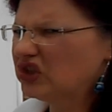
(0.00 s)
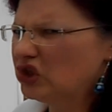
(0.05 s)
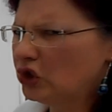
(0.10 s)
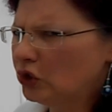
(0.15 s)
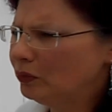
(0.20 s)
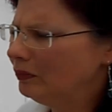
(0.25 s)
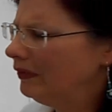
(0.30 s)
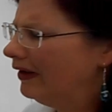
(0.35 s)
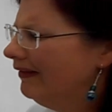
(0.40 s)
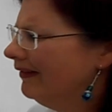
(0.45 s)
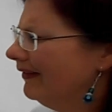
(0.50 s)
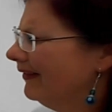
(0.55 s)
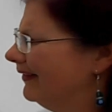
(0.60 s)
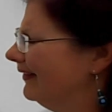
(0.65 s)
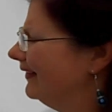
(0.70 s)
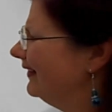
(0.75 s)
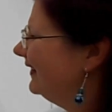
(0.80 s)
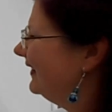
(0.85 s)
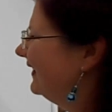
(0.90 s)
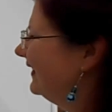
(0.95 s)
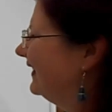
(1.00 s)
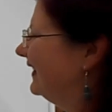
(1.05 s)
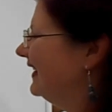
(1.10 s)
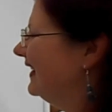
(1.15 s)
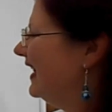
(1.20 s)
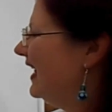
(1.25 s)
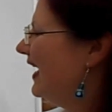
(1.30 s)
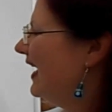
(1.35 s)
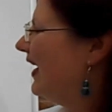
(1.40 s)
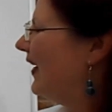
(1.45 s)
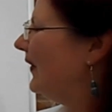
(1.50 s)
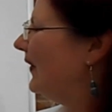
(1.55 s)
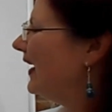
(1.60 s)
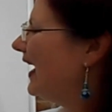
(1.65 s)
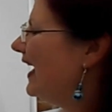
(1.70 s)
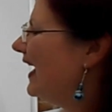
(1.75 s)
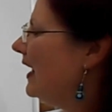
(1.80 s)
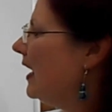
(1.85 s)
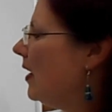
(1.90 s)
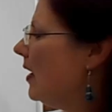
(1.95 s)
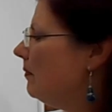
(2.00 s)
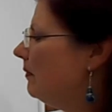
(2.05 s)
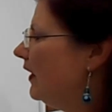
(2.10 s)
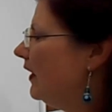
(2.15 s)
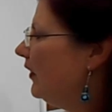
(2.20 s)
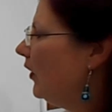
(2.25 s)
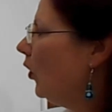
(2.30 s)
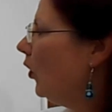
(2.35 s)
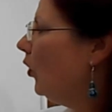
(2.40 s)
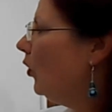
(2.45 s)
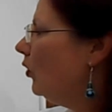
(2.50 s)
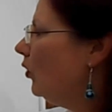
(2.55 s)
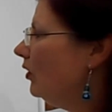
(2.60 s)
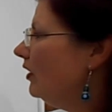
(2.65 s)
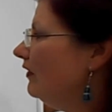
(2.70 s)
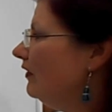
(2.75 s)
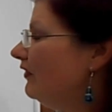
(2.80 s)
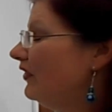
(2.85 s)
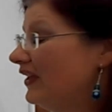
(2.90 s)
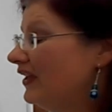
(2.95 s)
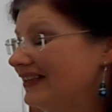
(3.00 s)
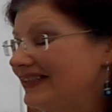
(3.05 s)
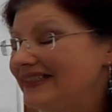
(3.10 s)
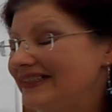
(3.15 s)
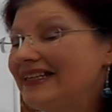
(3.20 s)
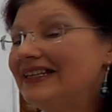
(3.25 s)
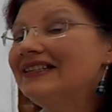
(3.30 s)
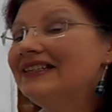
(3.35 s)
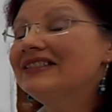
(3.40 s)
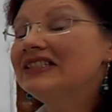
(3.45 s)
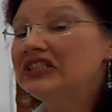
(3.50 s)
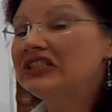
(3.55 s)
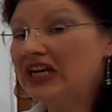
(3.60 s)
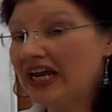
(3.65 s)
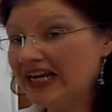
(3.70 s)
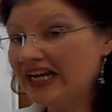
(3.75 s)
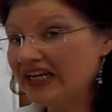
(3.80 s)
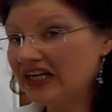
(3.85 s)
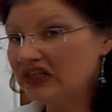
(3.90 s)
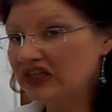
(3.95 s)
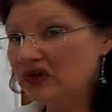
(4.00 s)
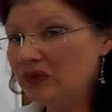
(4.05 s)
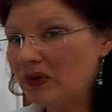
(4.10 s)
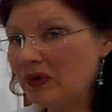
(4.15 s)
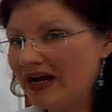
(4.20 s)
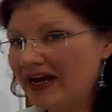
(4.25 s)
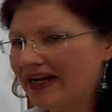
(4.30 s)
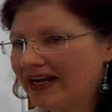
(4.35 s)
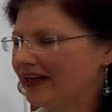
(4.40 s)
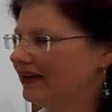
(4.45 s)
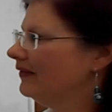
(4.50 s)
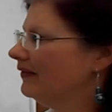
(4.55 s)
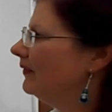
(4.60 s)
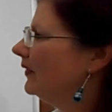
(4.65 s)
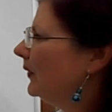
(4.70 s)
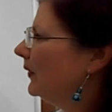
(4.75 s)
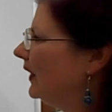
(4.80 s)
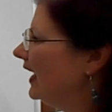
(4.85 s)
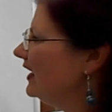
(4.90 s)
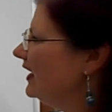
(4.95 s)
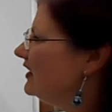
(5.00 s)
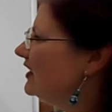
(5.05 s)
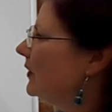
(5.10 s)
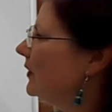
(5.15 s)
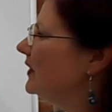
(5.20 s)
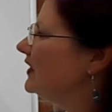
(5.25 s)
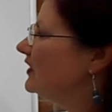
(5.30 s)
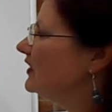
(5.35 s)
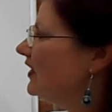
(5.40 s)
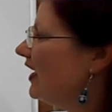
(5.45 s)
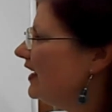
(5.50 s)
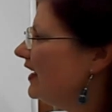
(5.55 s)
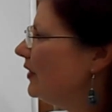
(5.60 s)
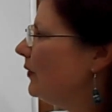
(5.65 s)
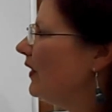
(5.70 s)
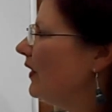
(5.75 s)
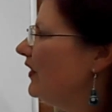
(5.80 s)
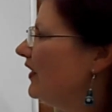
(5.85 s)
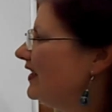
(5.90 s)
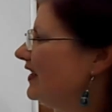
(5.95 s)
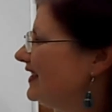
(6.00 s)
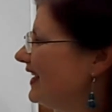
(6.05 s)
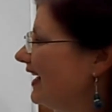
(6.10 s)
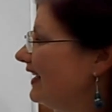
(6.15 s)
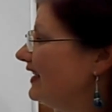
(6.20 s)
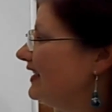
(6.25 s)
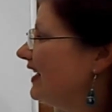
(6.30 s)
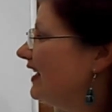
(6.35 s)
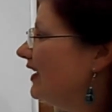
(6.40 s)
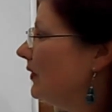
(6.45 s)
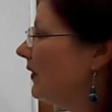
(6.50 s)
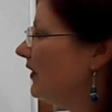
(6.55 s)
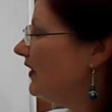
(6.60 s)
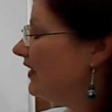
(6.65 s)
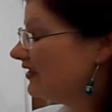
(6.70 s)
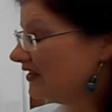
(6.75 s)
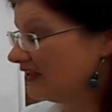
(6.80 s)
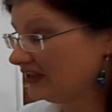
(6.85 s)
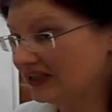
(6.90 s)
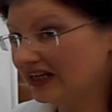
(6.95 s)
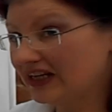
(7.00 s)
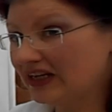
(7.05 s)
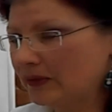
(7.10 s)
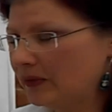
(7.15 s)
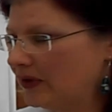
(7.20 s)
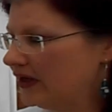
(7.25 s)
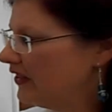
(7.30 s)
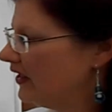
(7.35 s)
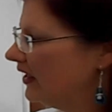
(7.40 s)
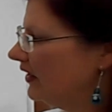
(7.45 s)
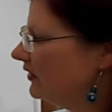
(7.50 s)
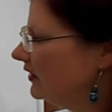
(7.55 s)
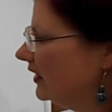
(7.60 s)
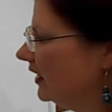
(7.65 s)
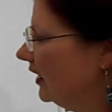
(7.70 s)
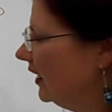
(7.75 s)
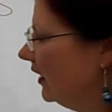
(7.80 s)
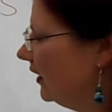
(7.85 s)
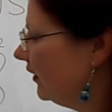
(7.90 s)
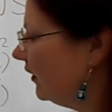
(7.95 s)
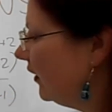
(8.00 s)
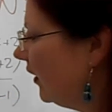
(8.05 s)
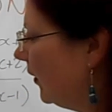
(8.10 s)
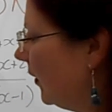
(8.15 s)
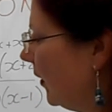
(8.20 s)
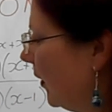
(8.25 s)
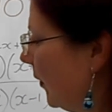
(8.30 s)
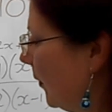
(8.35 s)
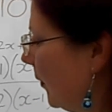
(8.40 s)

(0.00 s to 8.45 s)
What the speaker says: 2. Okay, but all of this is taken away. Okay, so it's take away this and take away this and take away this. So